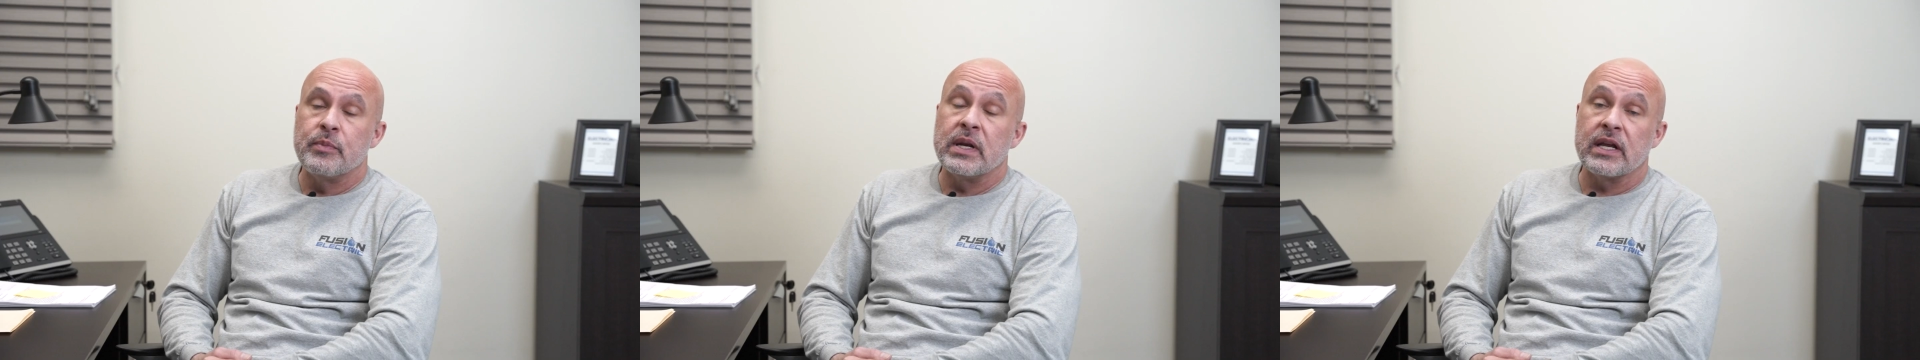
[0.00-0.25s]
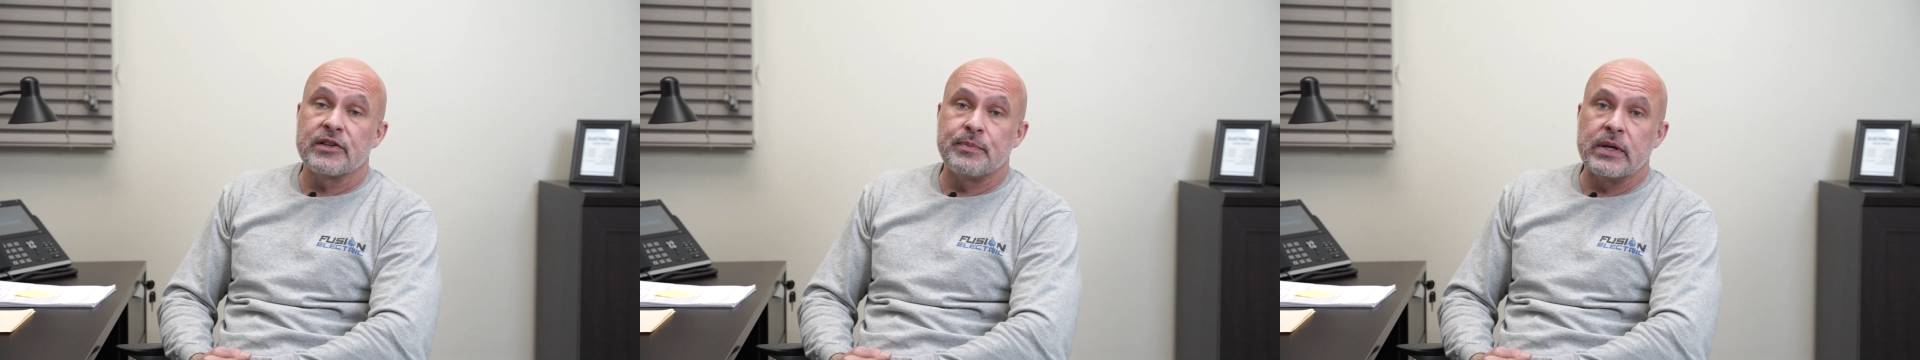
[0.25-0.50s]
been
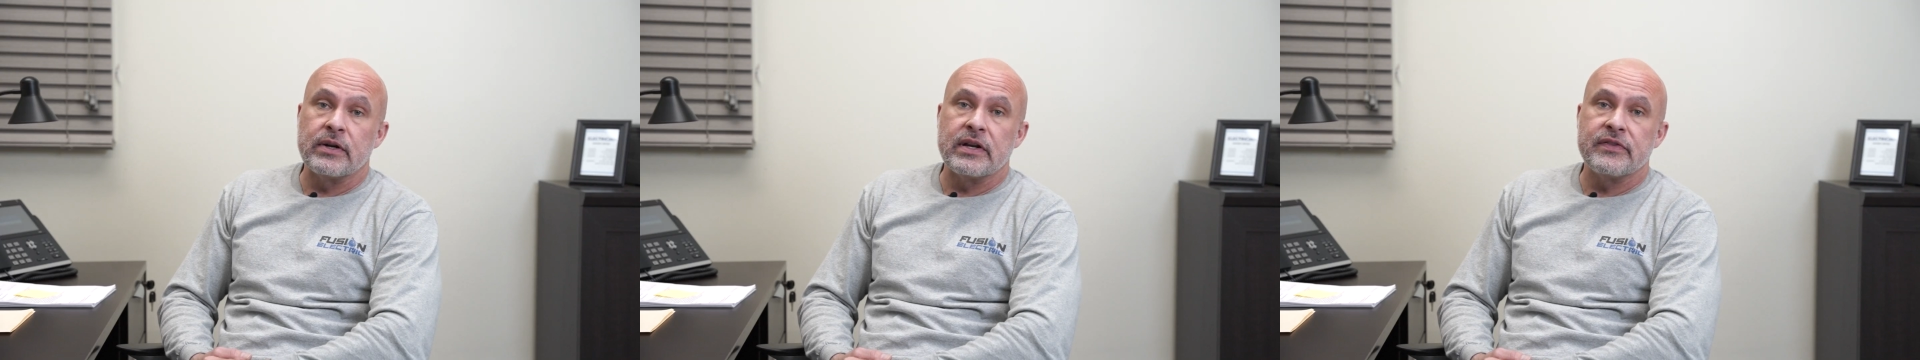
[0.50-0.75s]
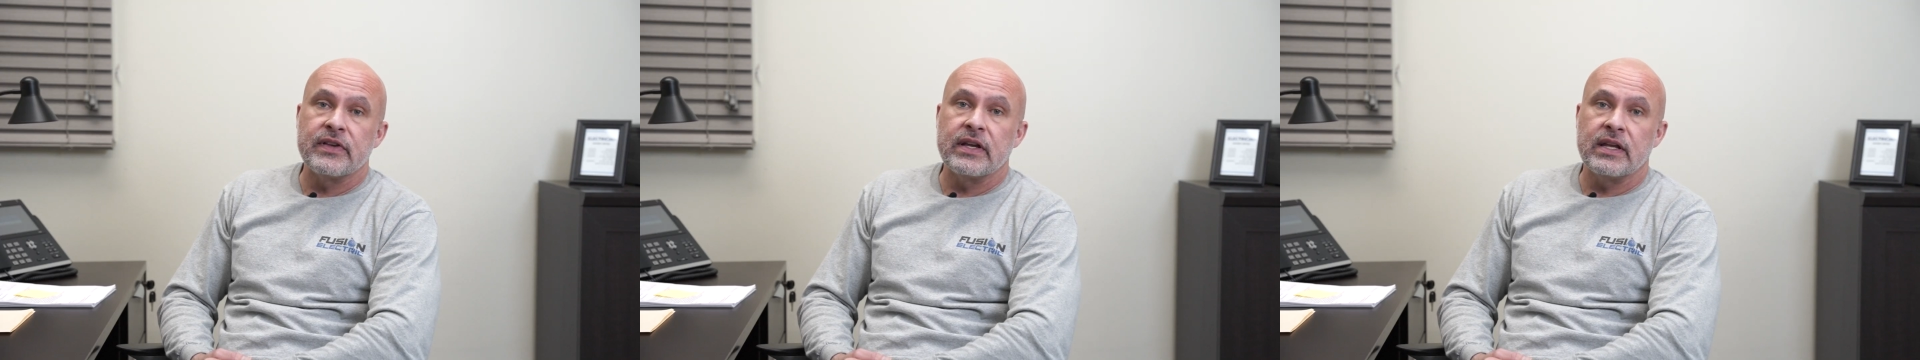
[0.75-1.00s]

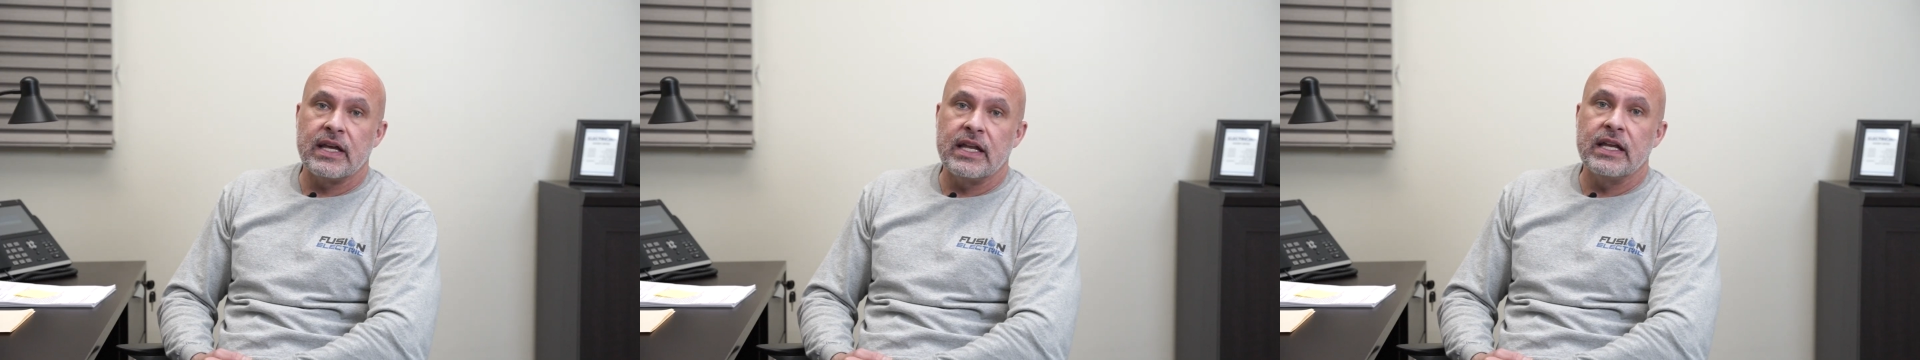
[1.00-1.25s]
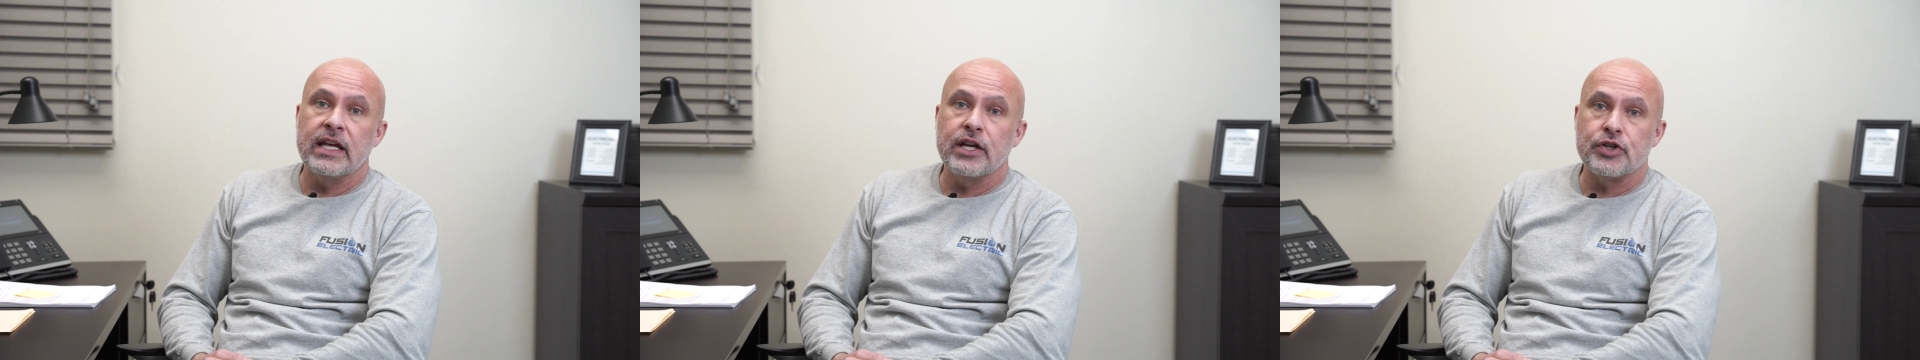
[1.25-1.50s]
experiencing
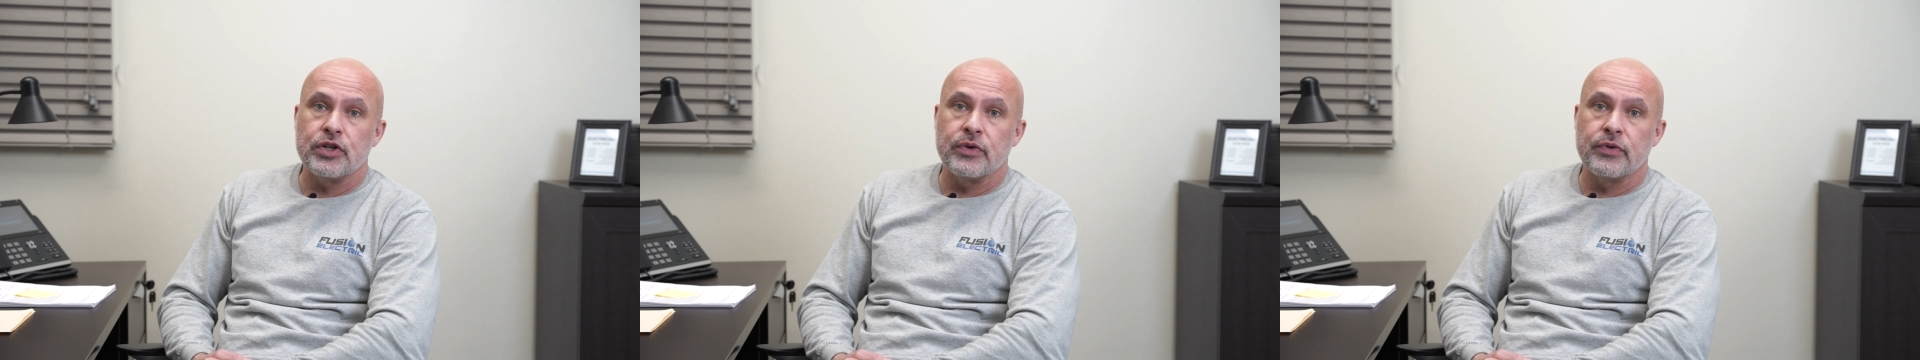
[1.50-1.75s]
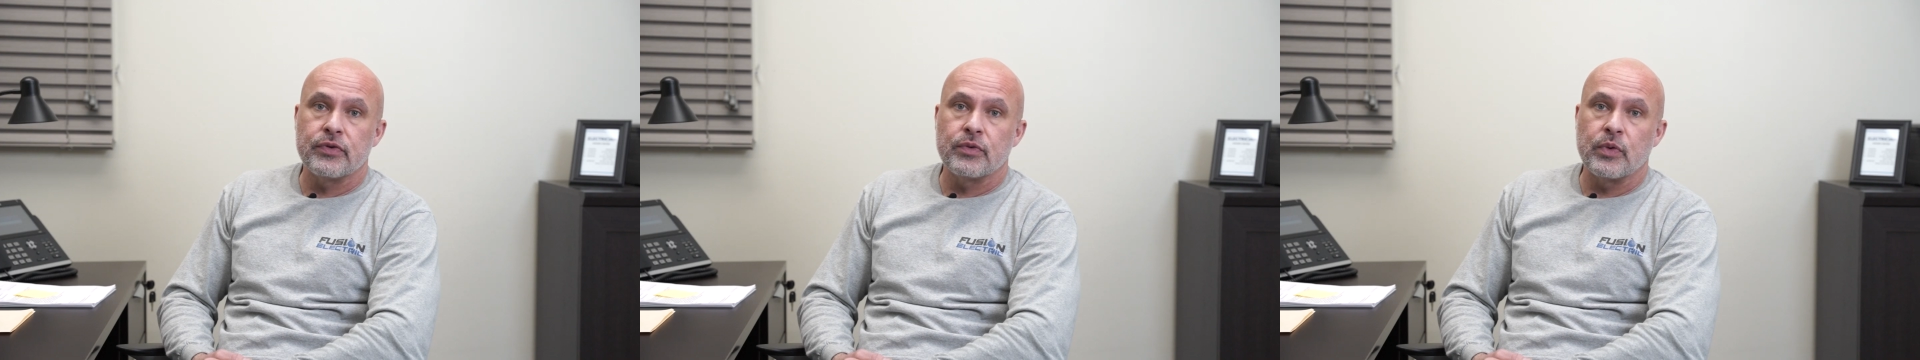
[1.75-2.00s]
any
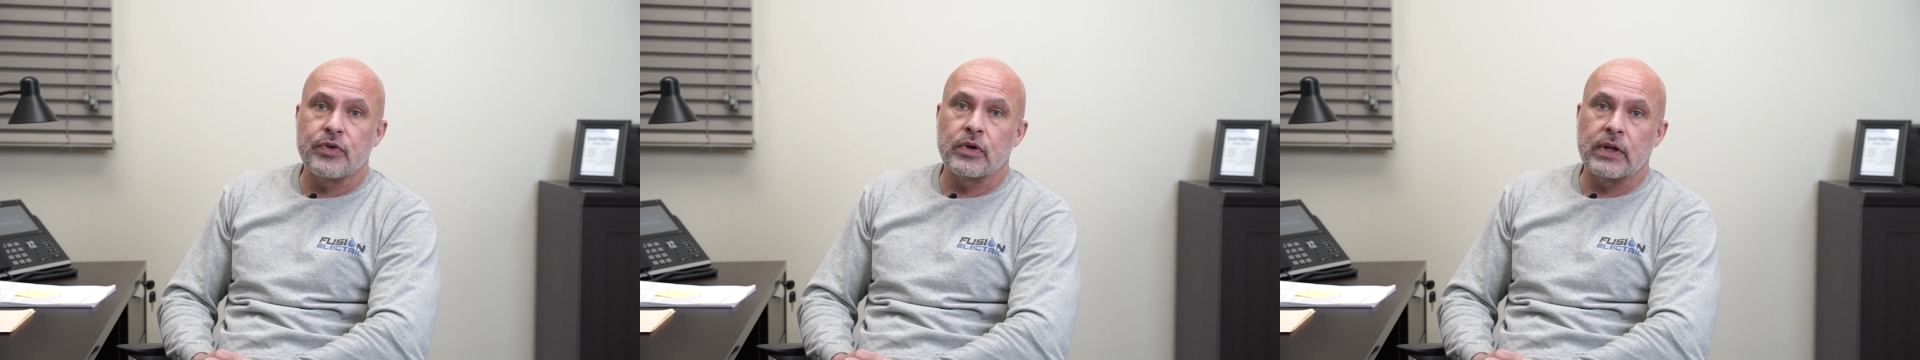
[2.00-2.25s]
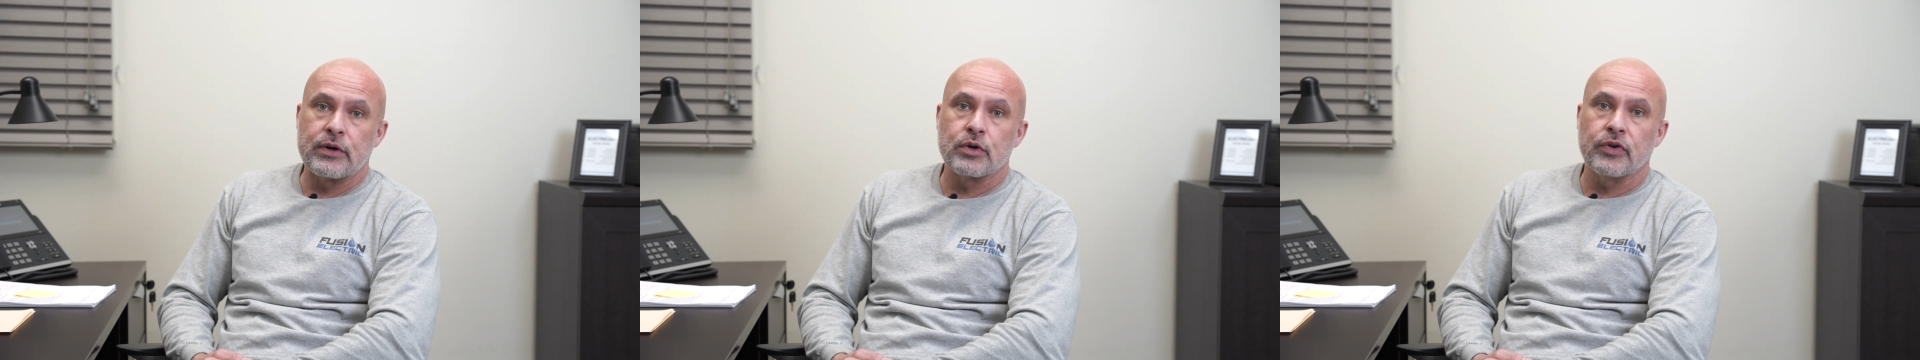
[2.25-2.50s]
issues with your
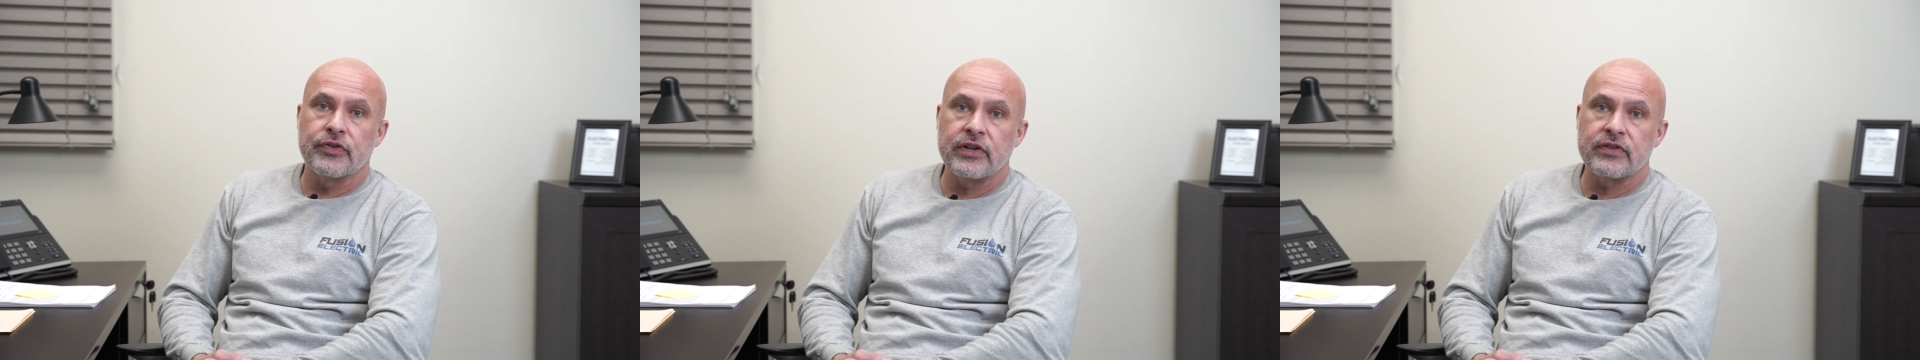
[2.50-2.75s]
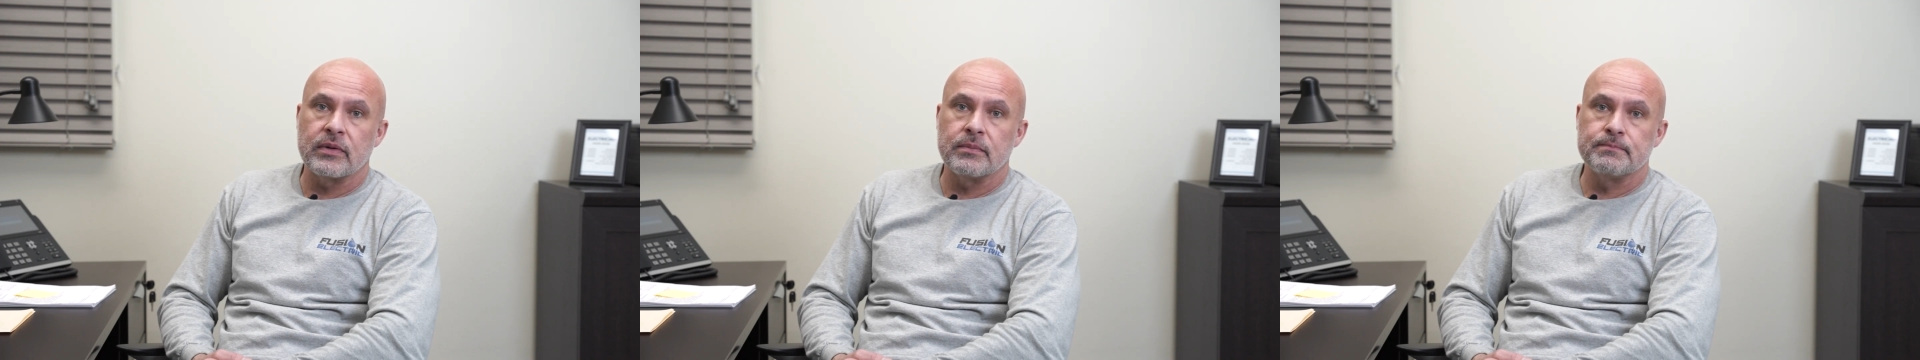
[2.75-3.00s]
electrical
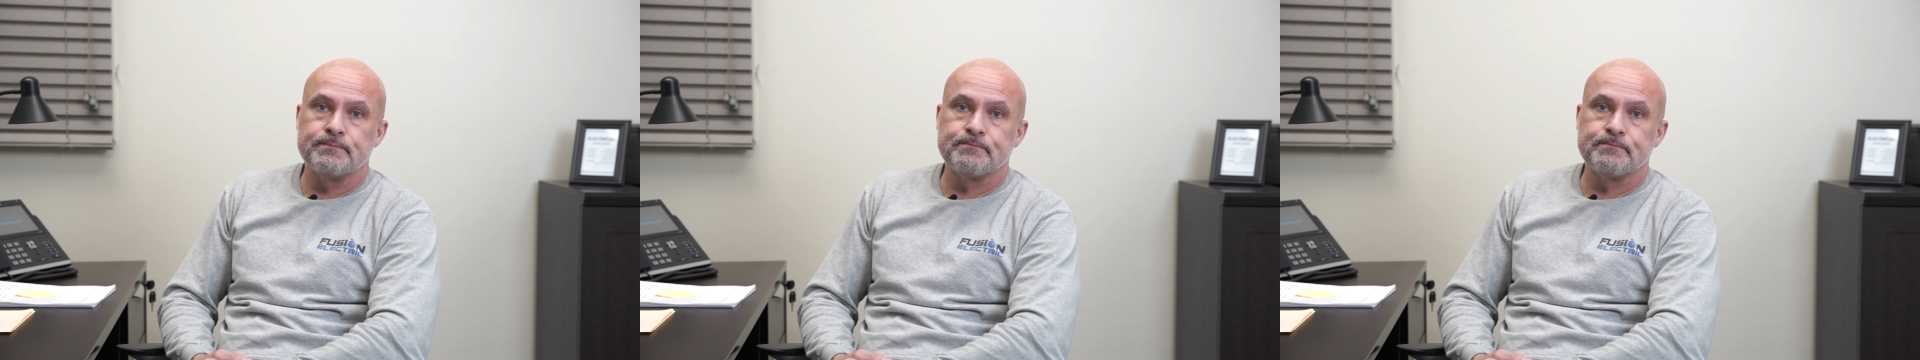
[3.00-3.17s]
system.